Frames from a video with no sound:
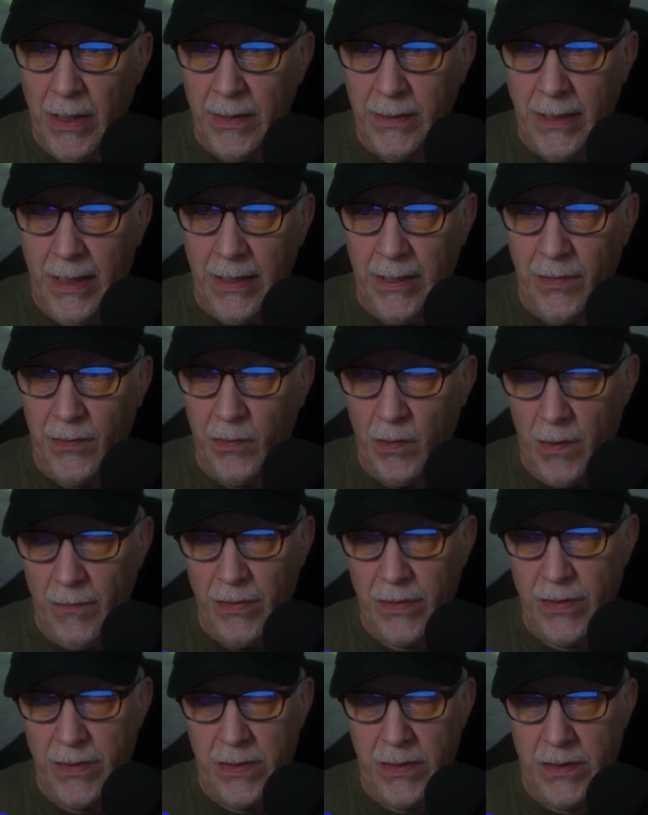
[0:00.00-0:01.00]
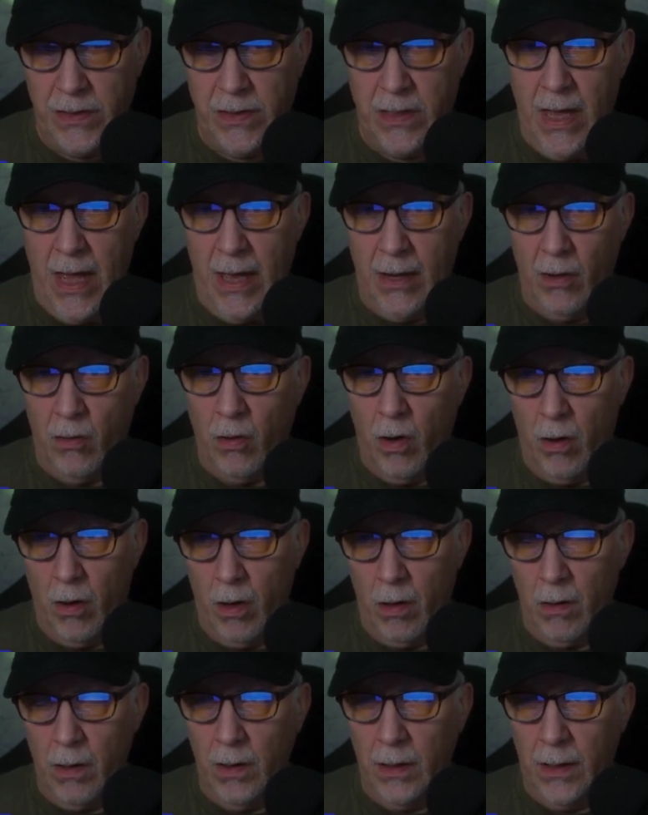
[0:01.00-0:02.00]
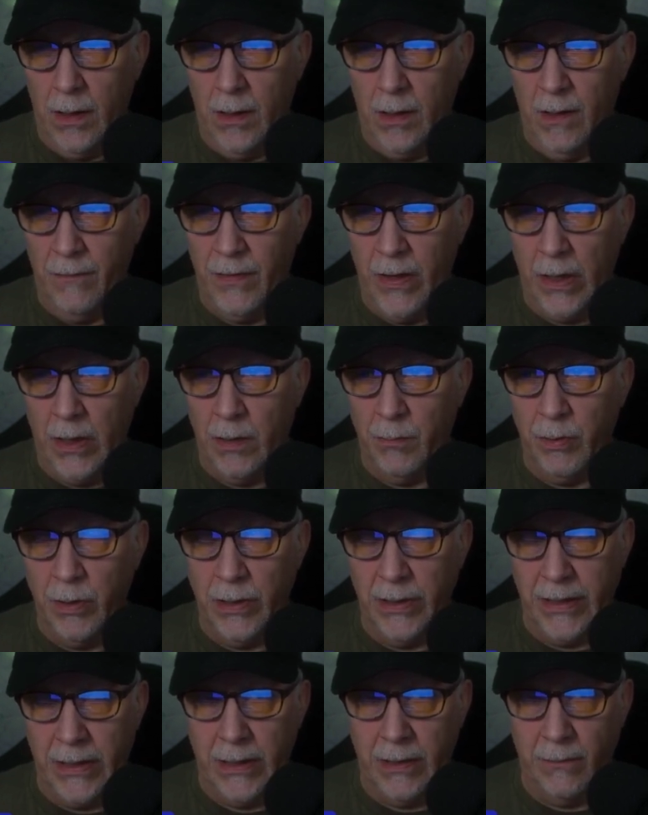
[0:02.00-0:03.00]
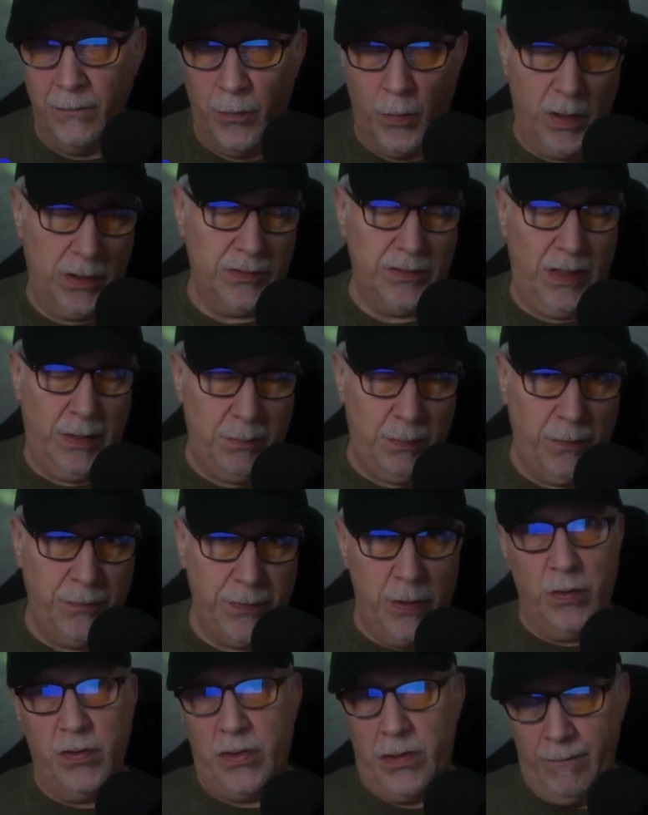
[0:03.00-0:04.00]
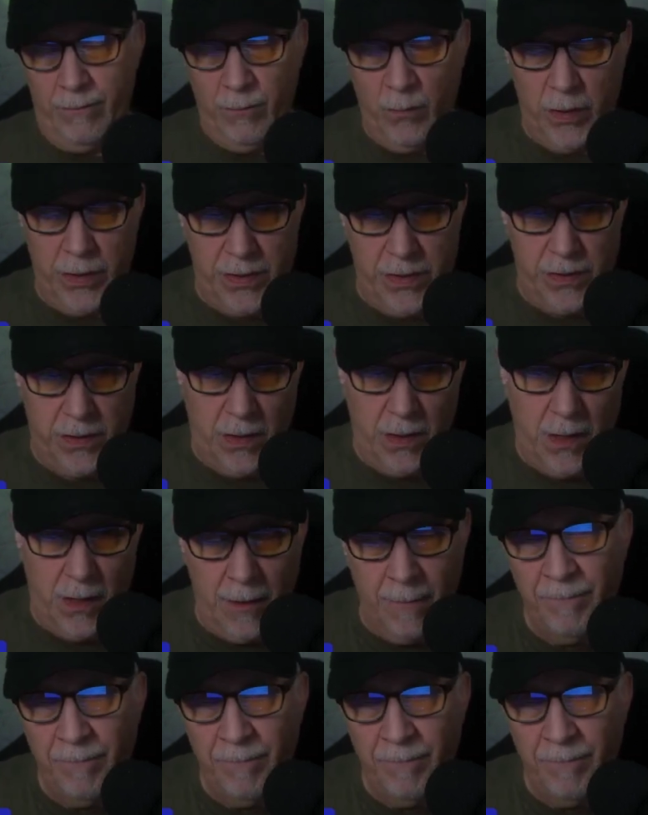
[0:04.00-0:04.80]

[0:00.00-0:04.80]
data services that are available in, for example, Fusion, which is our